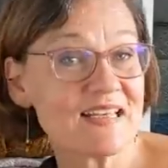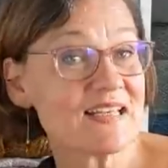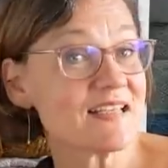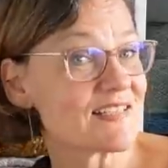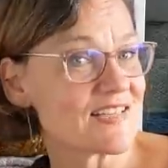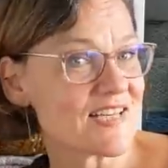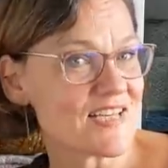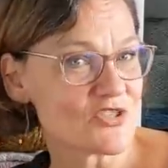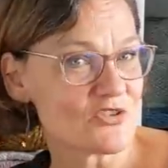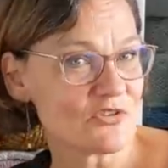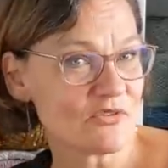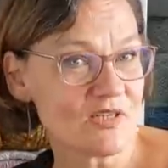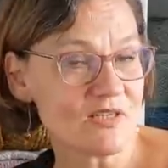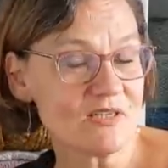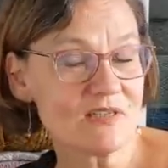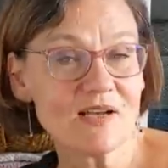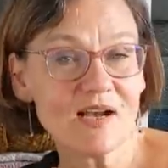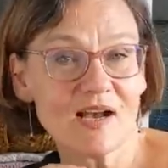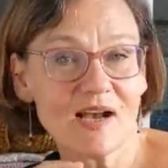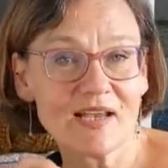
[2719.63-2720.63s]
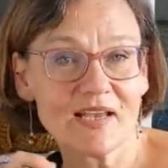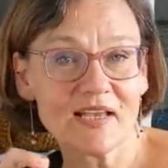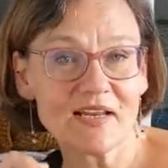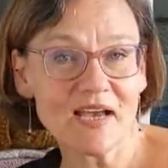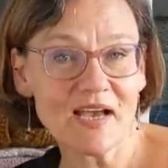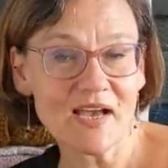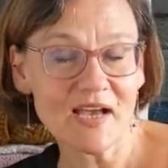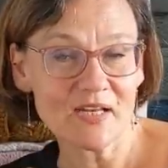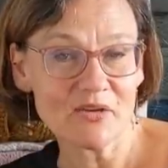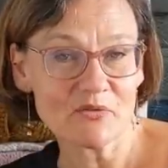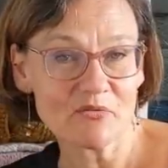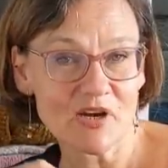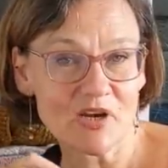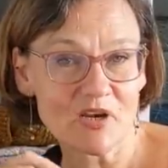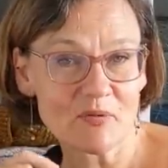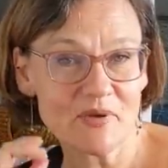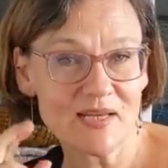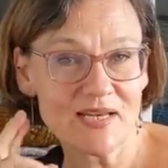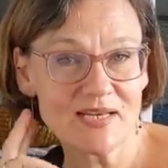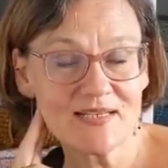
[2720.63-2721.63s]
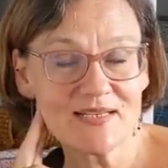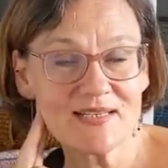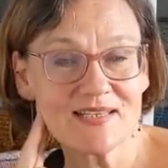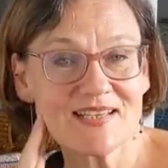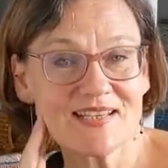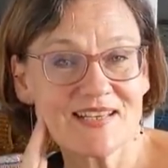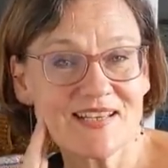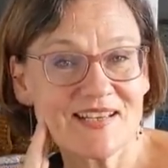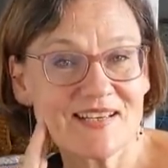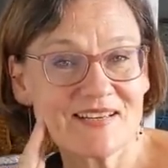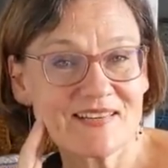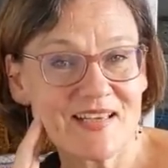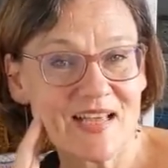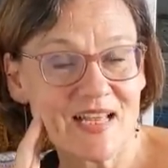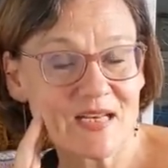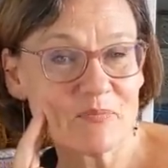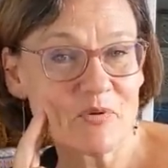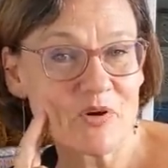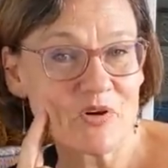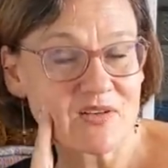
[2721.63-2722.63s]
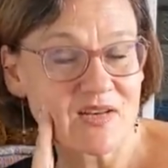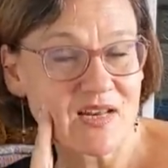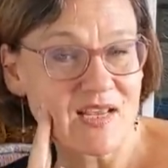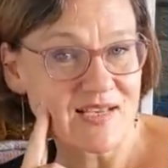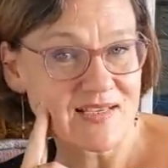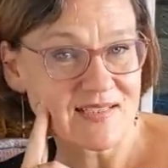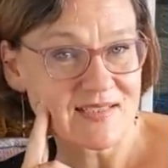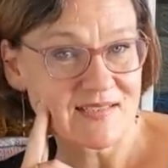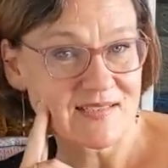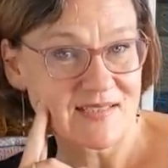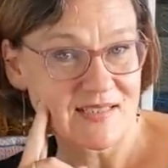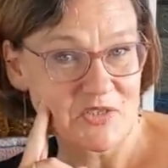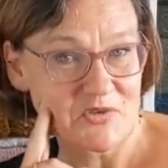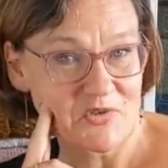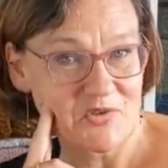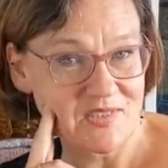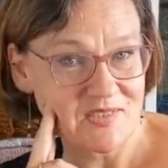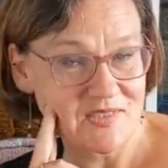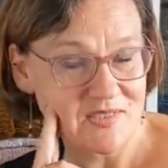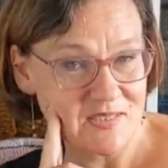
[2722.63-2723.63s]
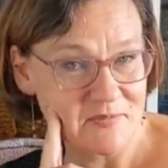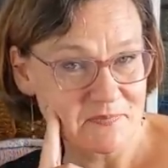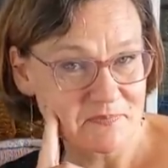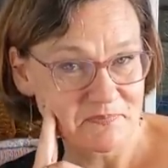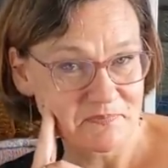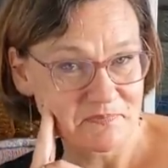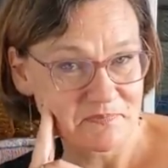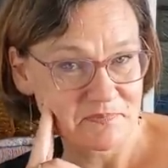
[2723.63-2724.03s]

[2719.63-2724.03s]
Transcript: etc., I can highly recommend that podcast series.